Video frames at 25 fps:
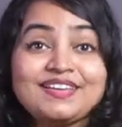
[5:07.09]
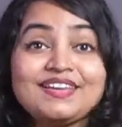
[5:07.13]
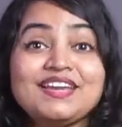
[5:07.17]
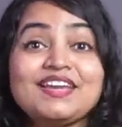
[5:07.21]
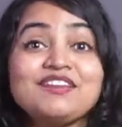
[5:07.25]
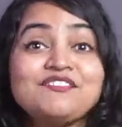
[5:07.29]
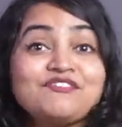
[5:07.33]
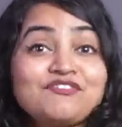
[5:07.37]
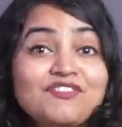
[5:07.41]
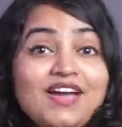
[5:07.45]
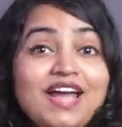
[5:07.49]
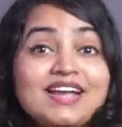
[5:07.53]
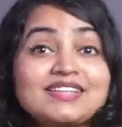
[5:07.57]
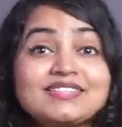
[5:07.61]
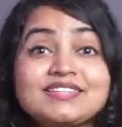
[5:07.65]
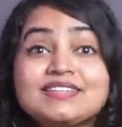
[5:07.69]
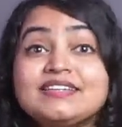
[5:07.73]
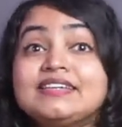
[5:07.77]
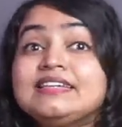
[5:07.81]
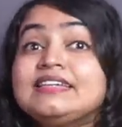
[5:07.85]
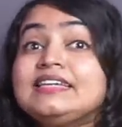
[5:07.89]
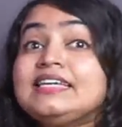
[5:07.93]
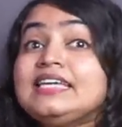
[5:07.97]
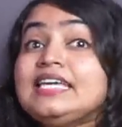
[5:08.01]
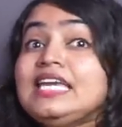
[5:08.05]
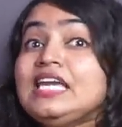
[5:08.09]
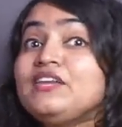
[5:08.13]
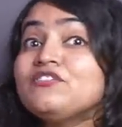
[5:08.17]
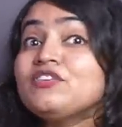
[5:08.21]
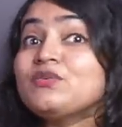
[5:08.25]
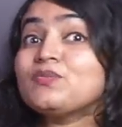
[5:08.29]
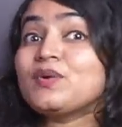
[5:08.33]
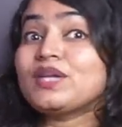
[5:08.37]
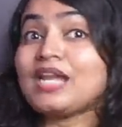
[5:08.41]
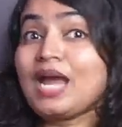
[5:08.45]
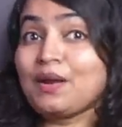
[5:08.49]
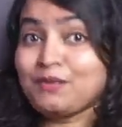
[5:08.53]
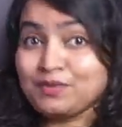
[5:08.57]
In fact,
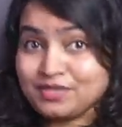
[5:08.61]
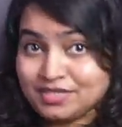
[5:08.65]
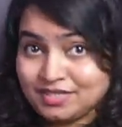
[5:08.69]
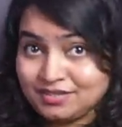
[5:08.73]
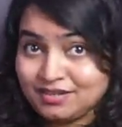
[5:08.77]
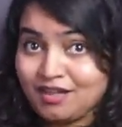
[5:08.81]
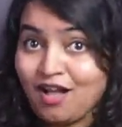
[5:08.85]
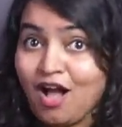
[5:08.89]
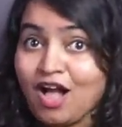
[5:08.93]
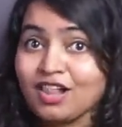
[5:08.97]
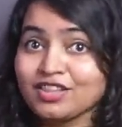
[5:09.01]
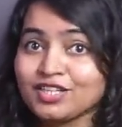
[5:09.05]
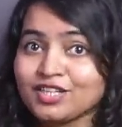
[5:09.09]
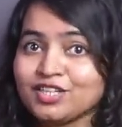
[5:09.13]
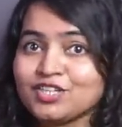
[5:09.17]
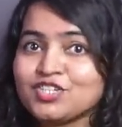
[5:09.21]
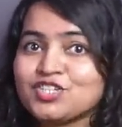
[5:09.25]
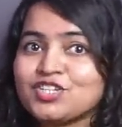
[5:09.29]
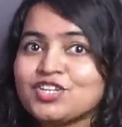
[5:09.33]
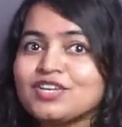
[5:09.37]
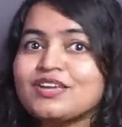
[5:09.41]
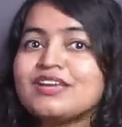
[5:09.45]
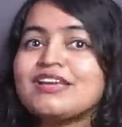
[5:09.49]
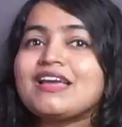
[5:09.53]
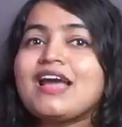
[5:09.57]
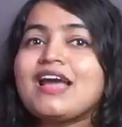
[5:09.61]
even when I was in college,